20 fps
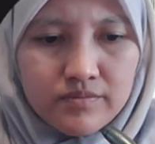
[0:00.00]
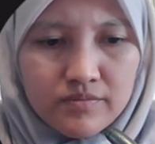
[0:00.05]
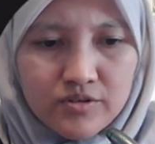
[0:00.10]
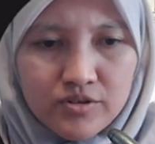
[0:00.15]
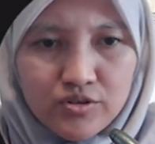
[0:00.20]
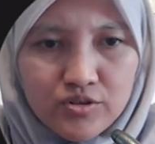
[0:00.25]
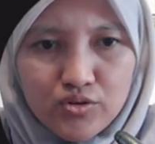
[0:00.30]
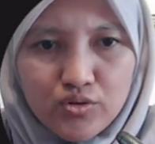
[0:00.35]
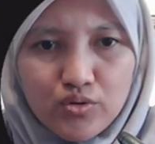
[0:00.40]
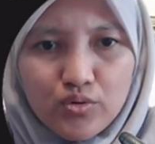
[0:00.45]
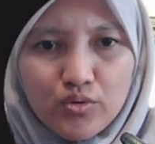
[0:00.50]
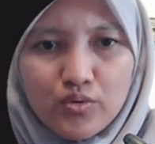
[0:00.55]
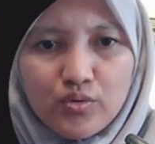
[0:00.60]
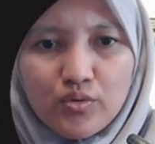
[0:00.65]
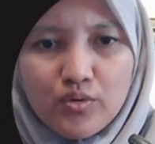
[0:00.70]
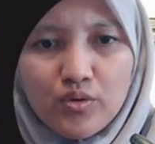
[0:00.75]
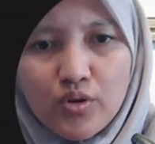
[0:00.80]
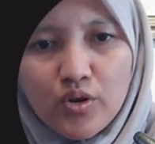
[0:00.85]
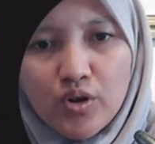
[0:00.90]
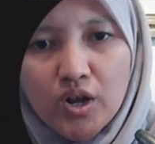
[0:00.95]
So
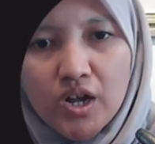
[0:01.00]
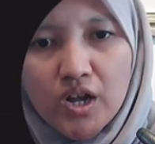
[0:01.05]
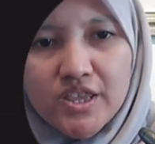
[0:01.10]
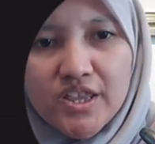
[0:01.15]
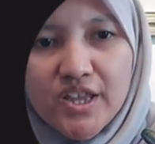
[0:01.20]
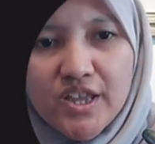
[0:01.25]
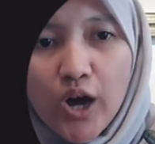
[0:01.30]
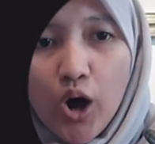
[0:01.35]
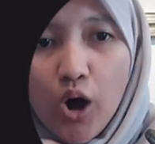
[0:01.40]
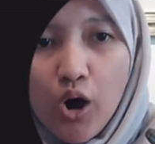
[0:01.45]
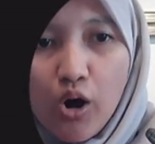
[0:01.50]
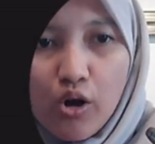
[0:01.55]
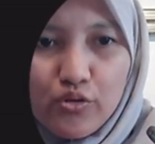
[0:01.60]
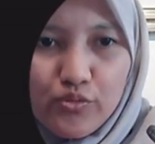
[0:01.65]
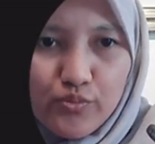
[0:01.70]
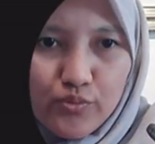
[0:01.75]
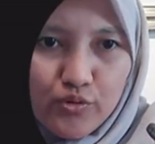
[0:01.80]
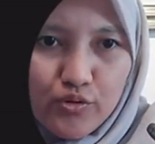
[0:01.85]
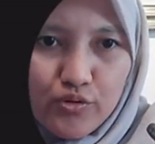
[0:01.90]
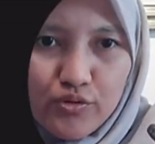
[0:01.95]
the
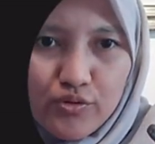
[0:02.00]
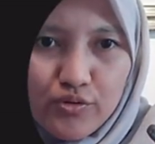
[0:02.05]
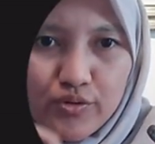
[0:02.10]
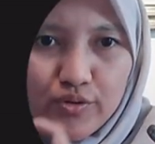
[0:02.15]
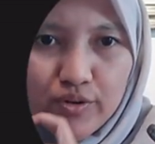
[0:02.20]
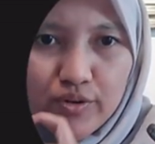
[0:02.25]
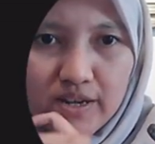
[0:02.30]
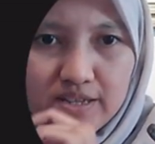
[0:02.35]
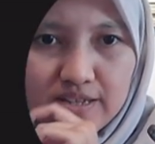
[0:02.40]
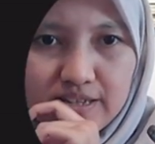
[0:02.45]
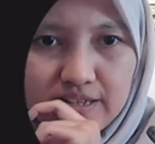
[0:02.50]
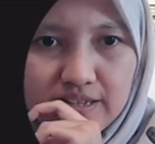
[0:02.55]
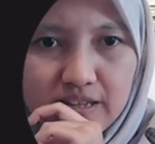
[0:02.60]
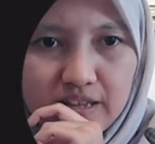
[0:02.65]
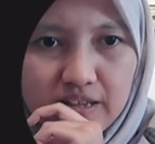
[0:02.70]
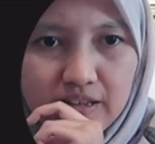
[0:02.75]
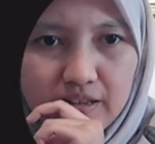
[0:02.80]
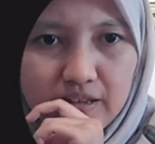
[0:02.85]
output, you can say